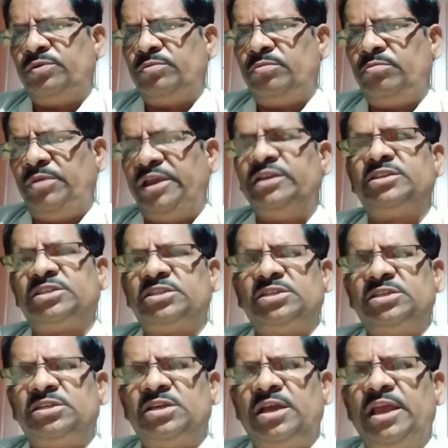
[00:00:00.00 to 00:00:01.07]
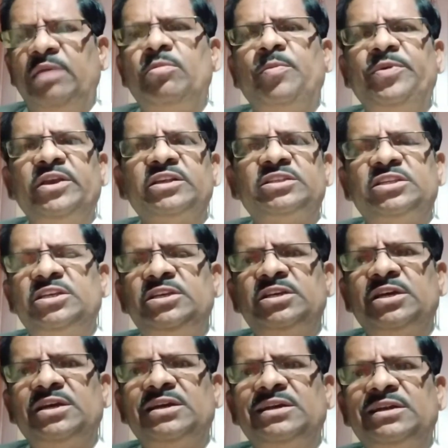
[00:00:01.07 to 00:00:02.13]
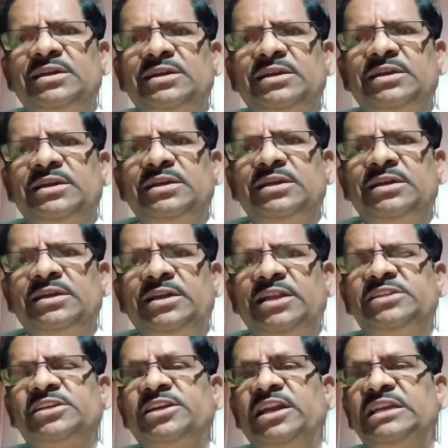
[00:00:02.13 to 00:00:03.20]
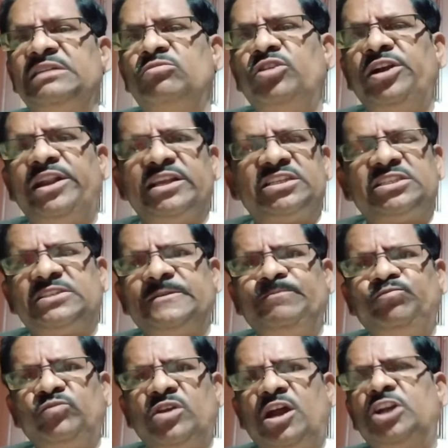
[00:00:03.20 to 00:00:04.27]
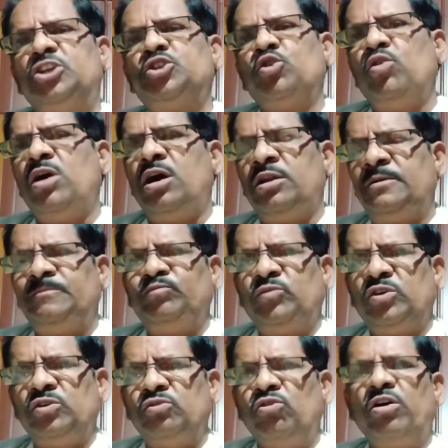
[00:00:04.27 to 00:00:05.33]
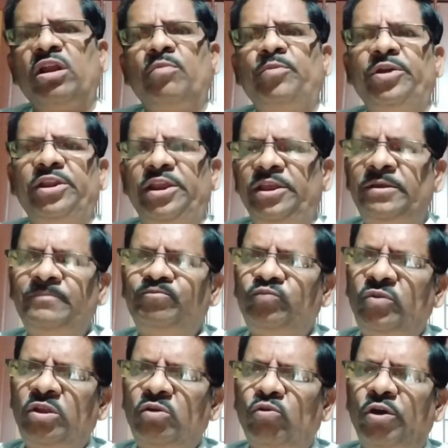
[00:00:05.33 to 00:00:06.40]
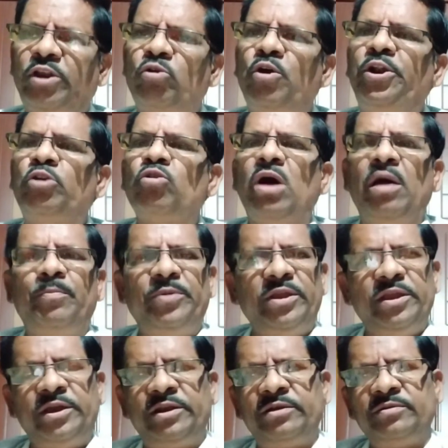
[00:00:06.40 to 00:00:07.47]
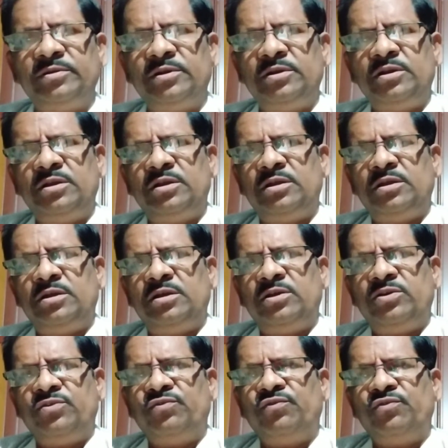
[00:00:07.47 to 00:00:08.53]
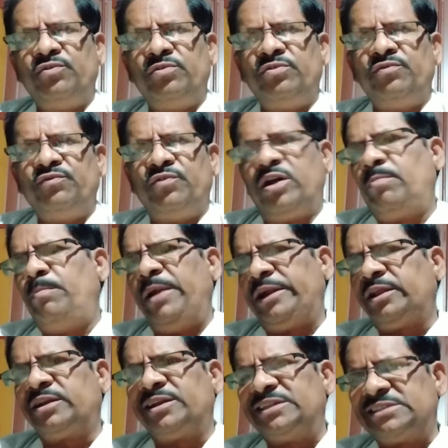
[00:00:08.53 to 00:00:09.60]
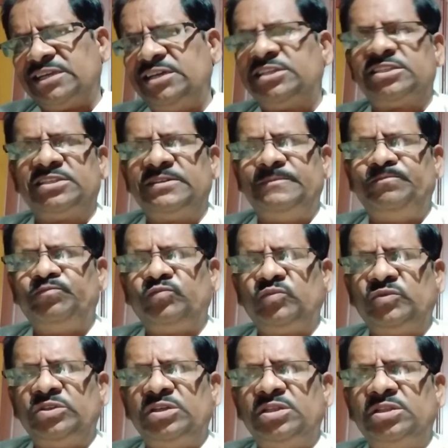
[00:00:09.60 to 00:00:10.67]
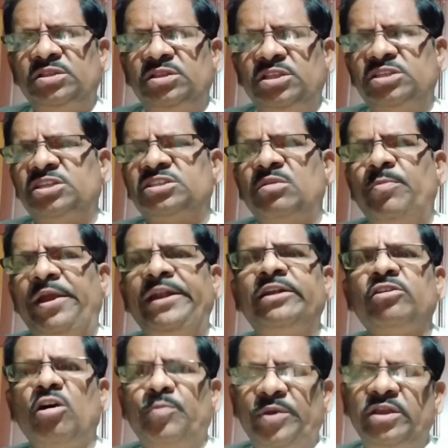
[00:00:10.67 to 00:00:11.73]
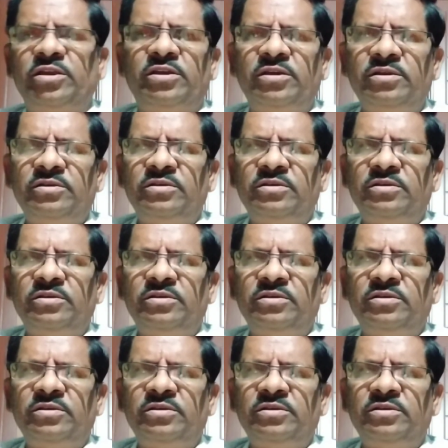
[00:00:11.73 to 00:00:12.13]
means APPSC, teacher eligibility test and so on, who are going to appear for better results. This is the main topic.